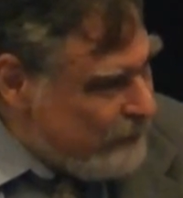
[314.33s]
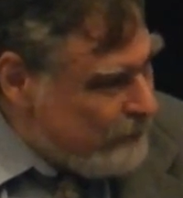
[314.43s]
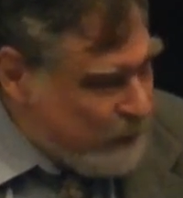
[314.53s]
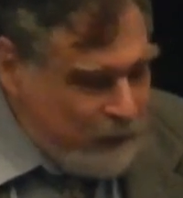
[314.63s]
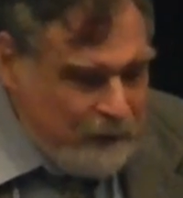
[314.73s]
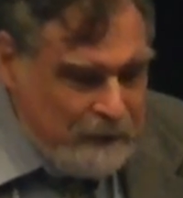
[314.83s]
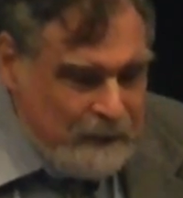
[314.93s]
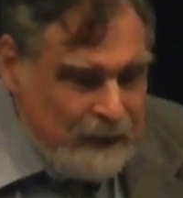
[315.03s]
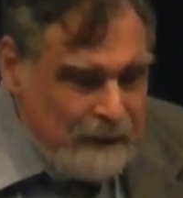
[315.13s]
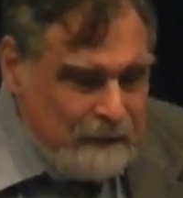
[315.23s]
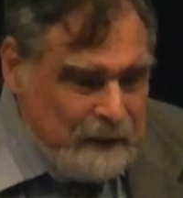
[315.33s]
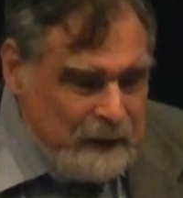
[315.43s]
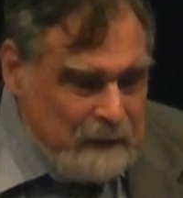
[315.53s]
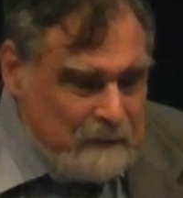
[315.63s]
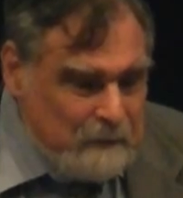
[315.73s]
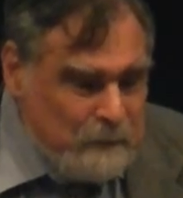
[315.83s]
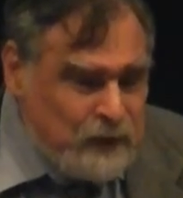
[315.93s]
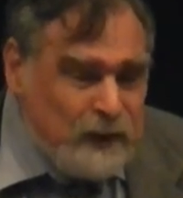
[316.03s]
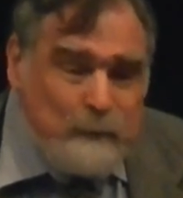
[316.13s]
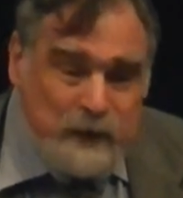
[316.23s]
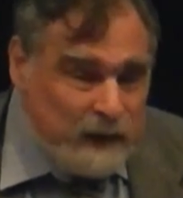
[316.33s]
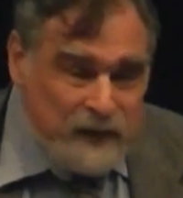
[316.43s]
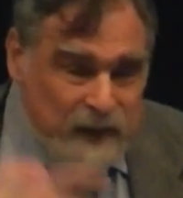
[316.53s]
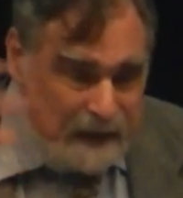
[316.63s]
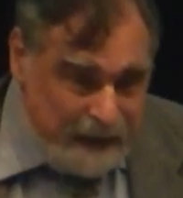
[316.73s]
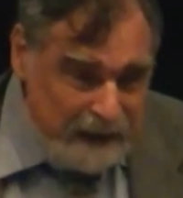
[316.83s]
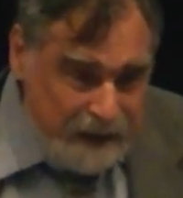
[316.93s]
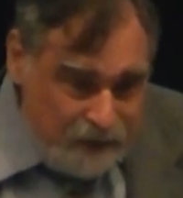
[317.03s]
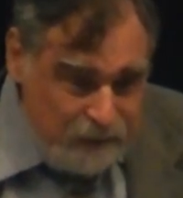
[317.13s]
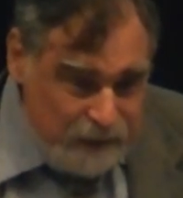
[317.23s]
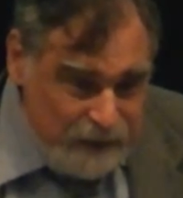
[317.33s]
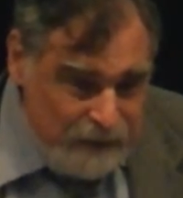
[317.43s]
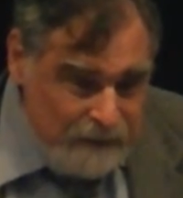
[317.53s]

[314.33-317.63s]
but the subject is not that history.